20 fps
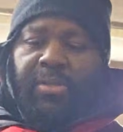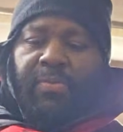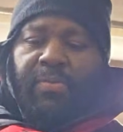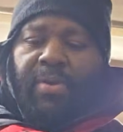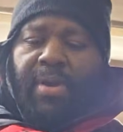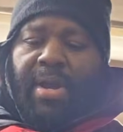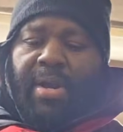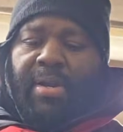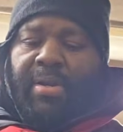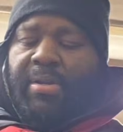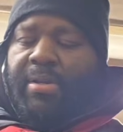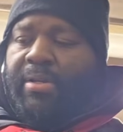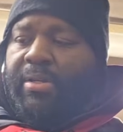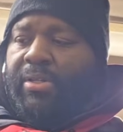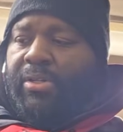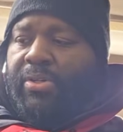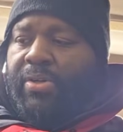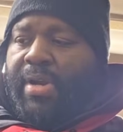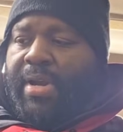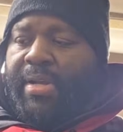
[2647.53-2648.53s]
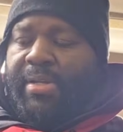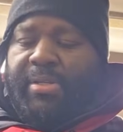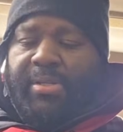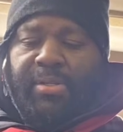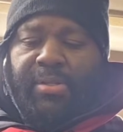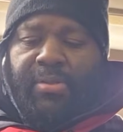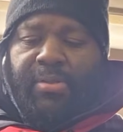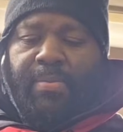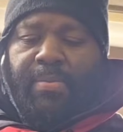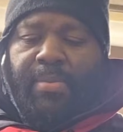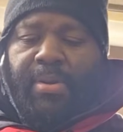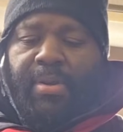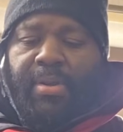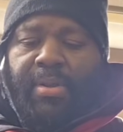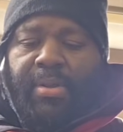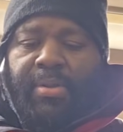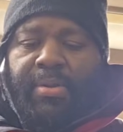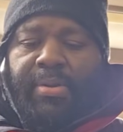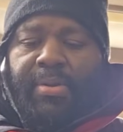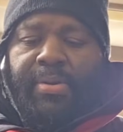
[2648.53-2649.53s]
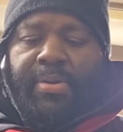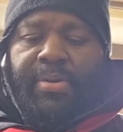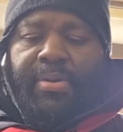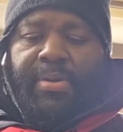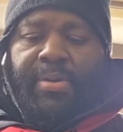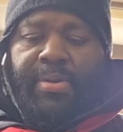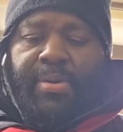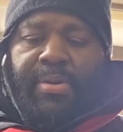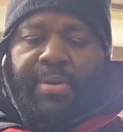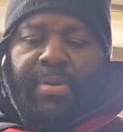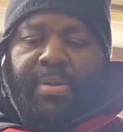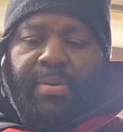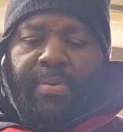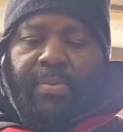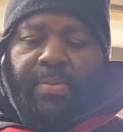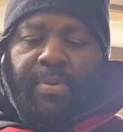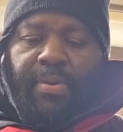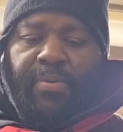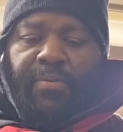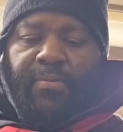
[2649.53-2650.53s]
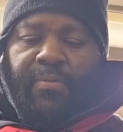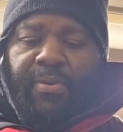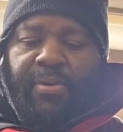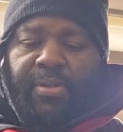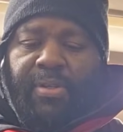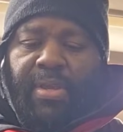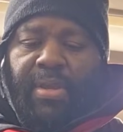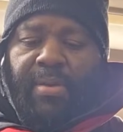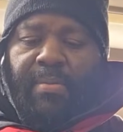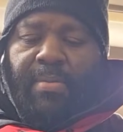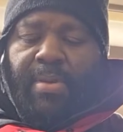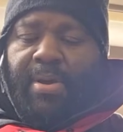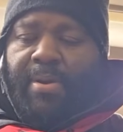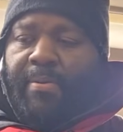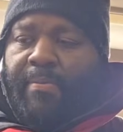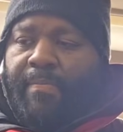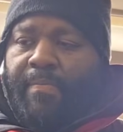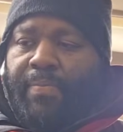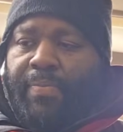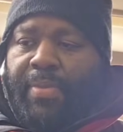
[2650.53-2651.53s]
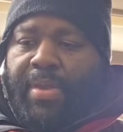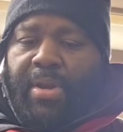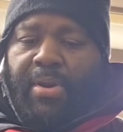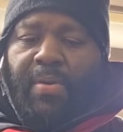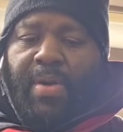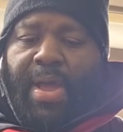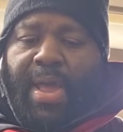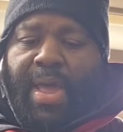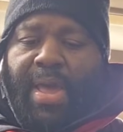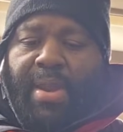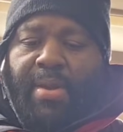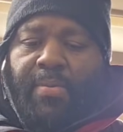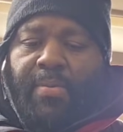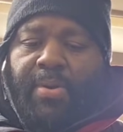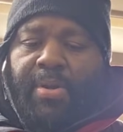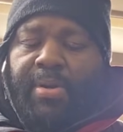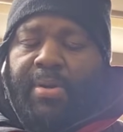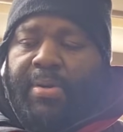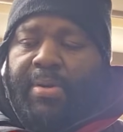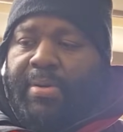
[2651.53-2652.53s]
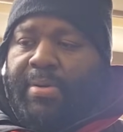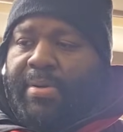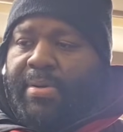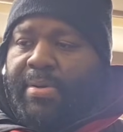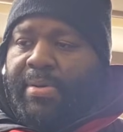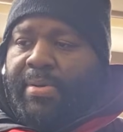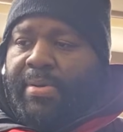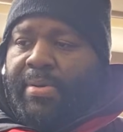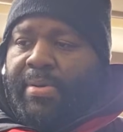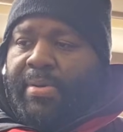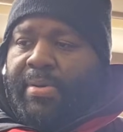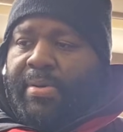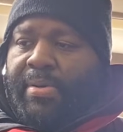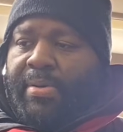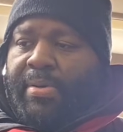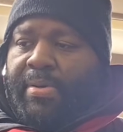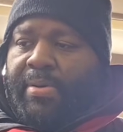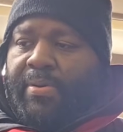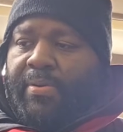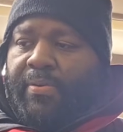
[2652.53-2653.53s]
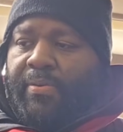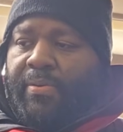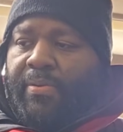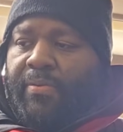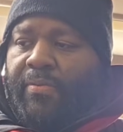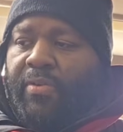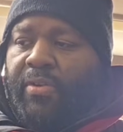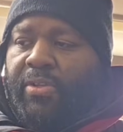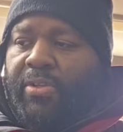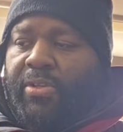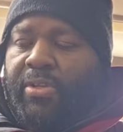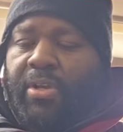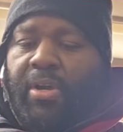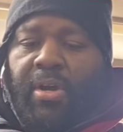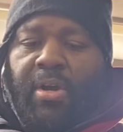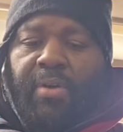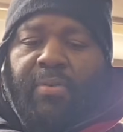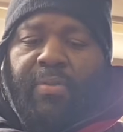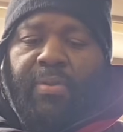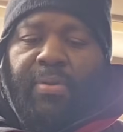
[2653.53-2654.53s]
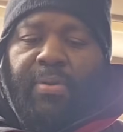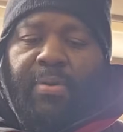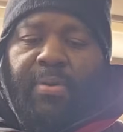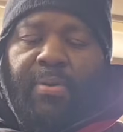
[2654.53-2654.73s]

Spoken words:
reel had a click and drag system in it either when it first came out. I know I added one. Really soft.